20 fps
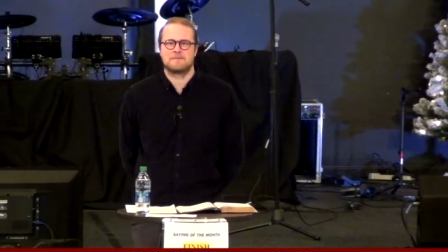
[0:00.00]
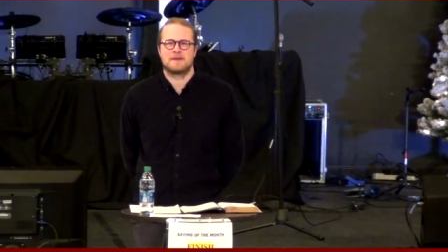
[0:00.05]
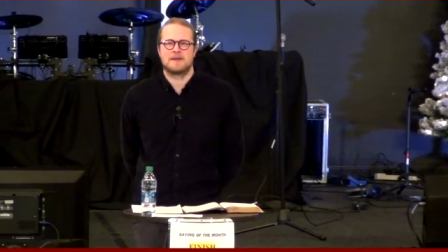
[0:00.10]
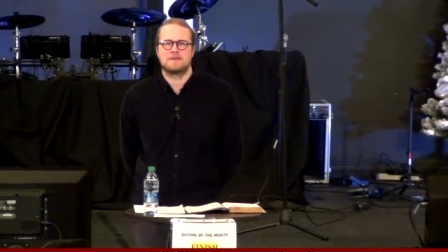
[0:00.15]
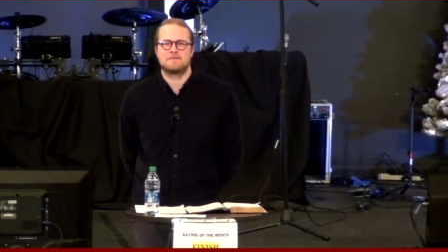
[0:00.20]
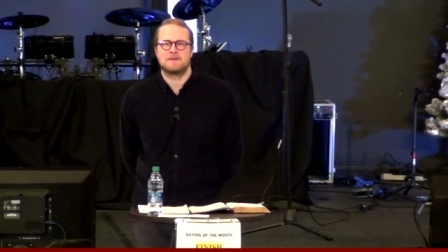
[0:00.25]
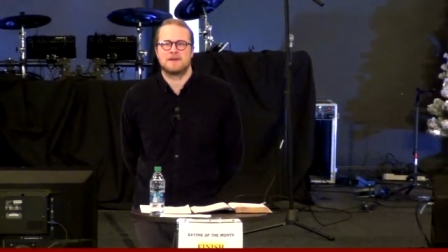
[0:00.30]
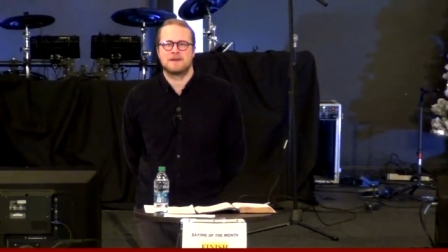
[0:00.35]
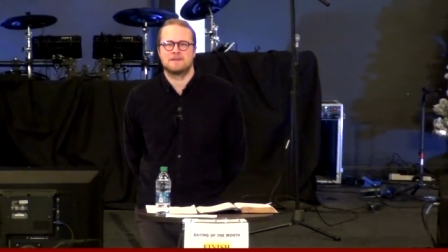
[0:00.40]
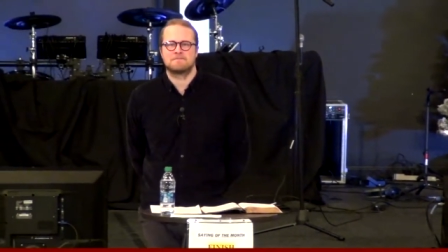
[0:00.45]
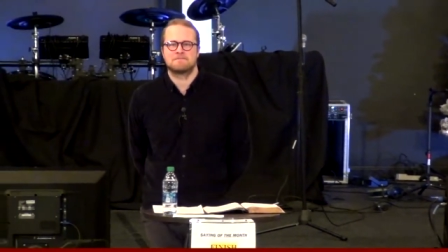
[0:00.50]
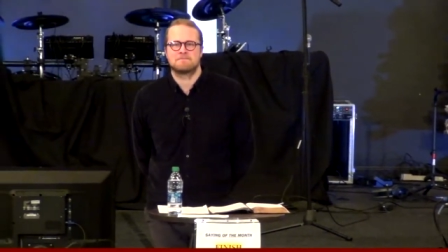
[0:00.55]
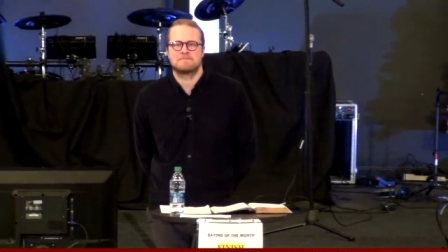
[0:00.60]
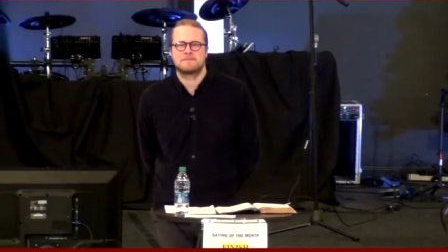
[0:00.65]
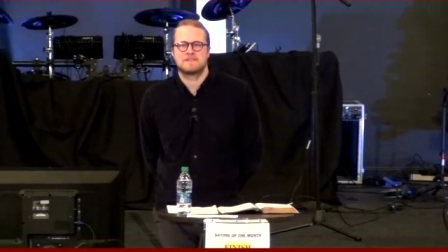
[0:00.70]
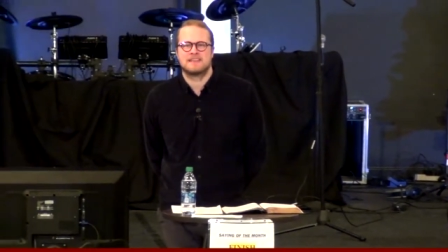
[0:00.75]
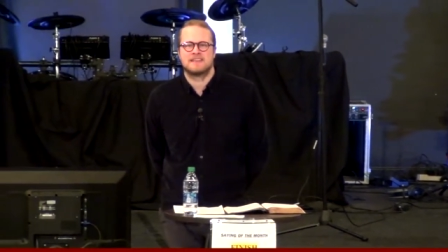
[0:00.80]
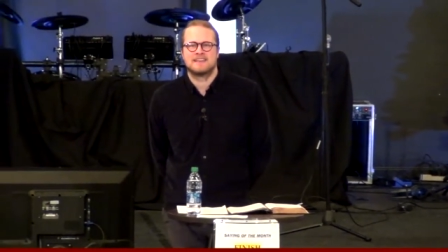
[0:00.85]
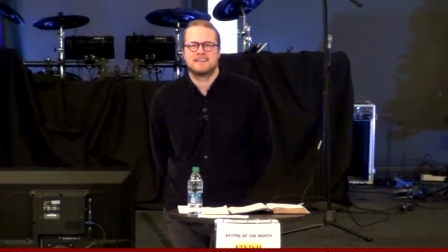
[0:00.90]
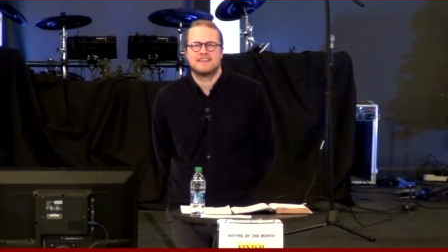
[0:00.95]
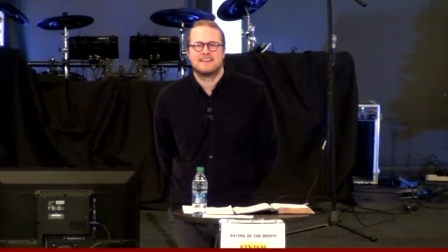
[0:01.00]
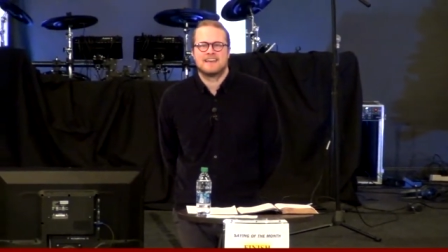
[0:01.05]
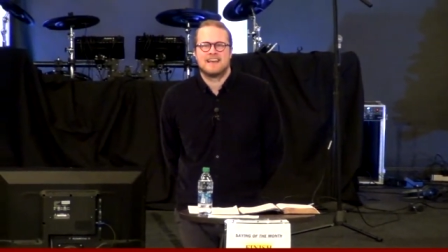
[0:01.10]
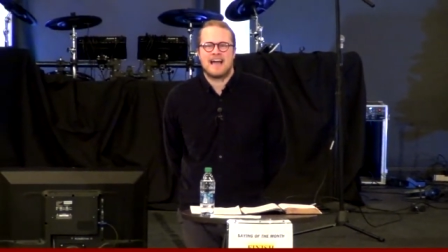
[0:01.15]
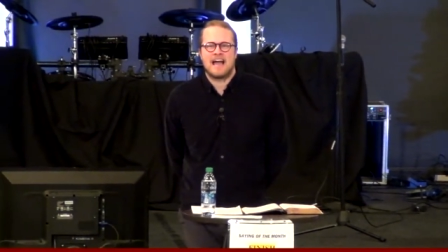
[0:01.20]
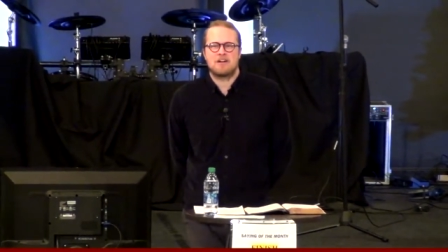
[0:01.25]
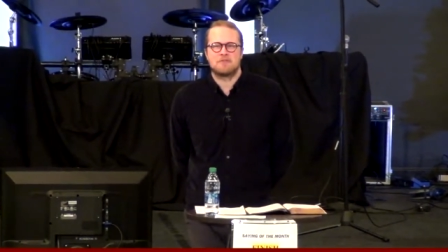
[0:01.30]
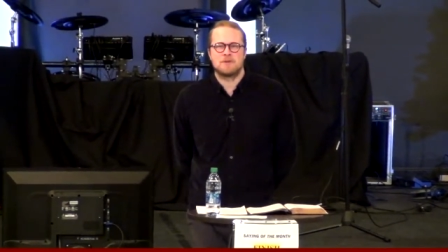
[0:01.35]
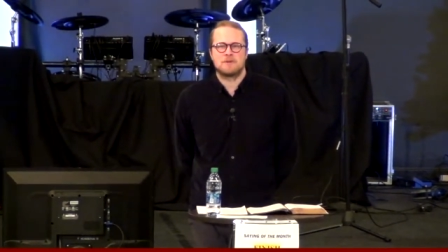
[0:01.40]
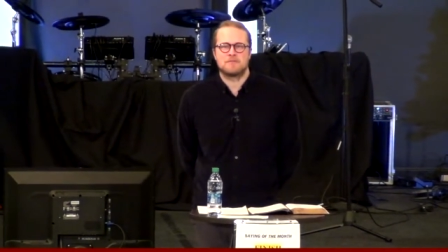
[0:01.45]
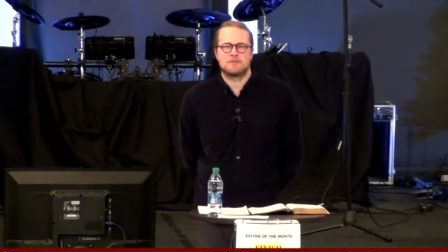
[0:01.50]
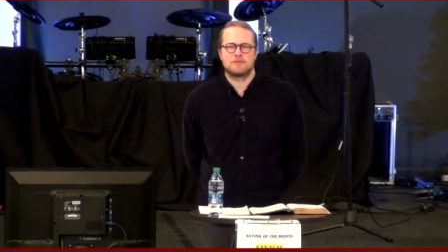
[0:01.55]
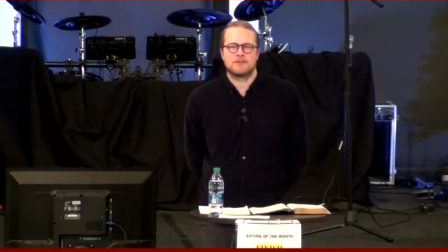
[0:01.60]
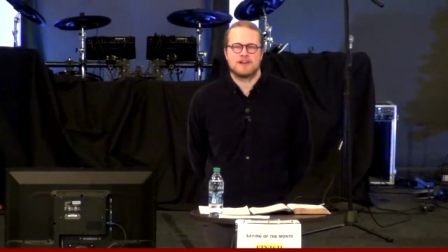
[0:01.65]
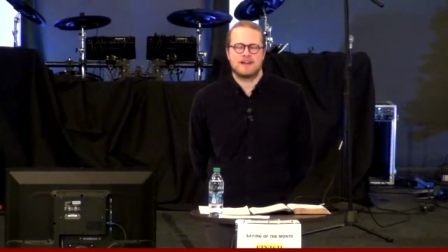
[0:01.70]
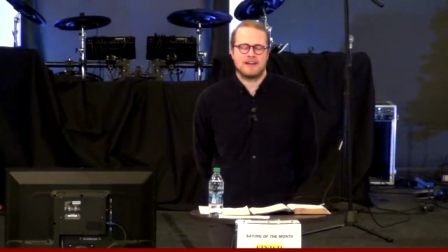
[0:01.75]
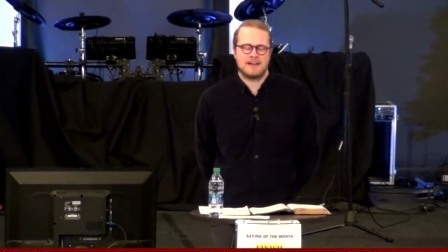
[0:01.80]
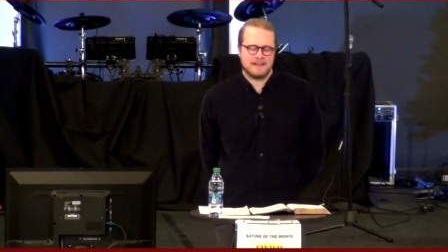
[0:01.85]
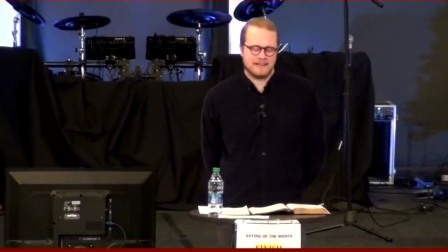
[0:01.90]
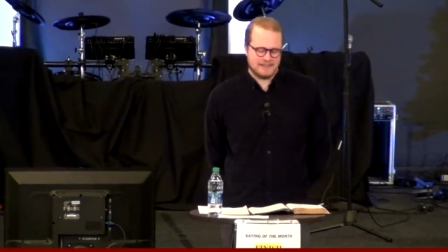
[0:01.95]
Amen. I remember uh,